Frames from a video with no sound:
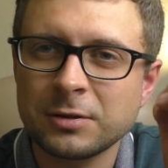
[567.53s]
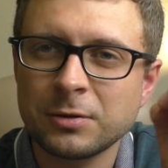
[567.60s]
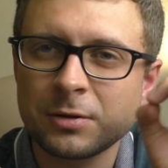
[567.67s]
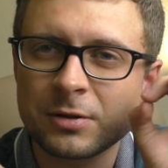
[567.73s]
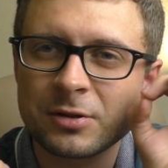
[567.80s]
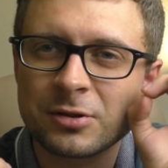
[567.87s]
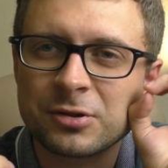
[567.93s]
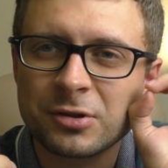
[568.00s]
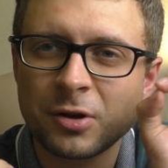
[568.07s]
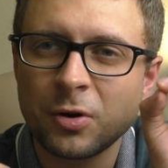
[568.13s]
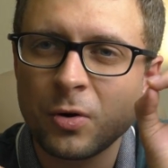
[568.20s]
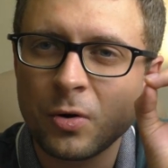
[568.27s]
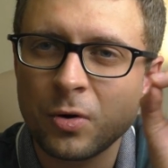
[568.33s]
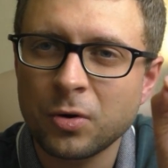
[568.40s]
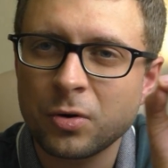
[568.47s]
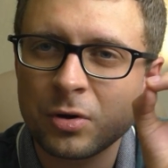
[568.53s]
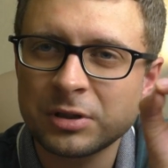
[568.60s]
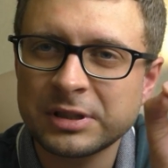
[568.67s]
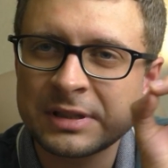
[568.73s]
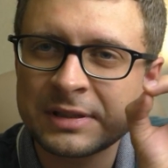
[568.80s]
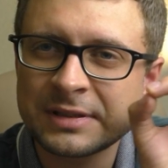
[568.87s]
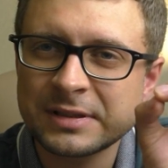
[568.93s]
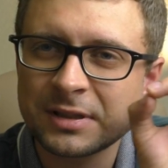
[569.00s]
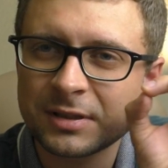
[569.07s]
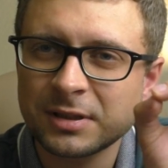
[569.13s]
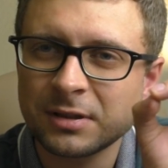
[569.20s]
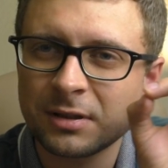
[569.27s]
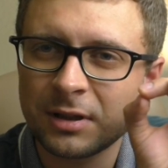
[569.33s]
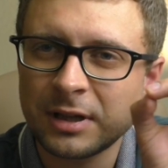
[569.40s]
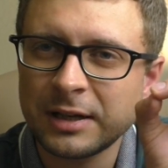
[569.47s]
look so good in
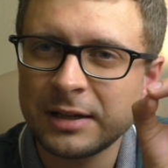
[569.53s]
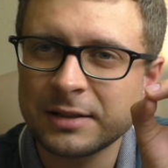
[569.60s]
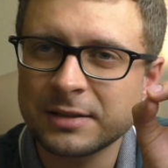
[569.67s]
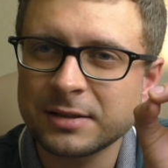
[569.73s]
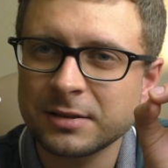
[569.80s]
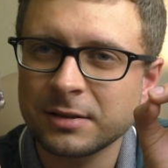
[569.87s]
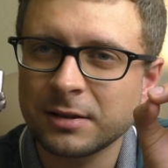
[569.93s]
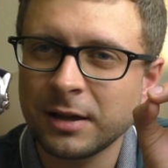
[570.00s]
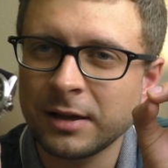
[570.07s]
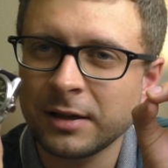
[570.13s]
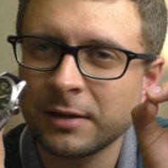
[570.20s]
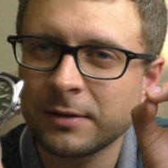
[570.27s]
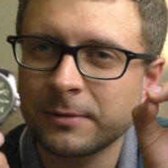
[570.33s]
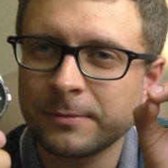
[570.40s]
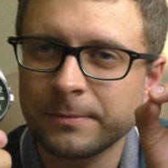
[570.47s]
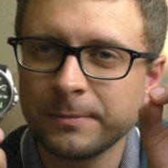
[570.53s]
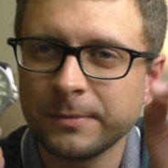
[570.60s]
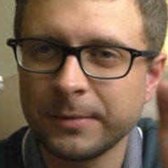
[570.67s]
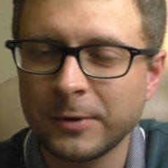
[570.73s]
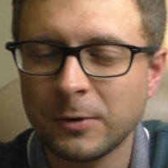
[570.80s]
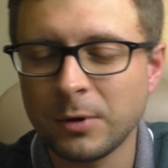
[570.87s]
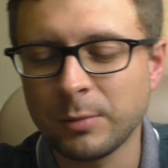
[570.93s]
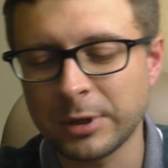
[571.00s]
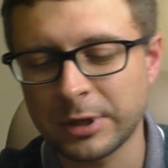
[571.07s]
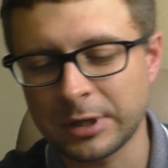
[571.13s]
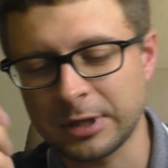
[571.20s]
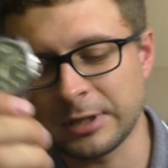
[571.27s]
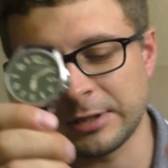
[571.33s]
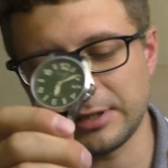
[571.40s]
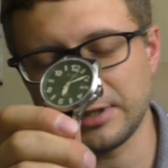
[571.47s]
certain lights. It like, oh my
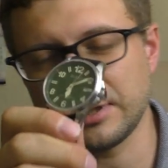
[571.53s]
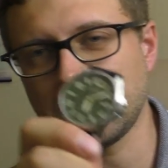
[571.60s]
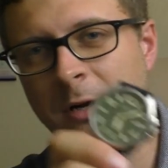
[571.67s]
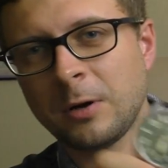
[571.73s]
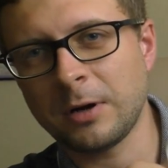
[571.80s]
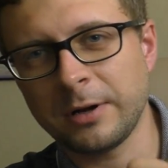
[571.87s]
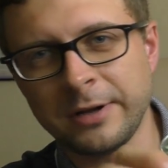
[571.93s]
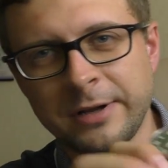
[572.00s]
God, I, ho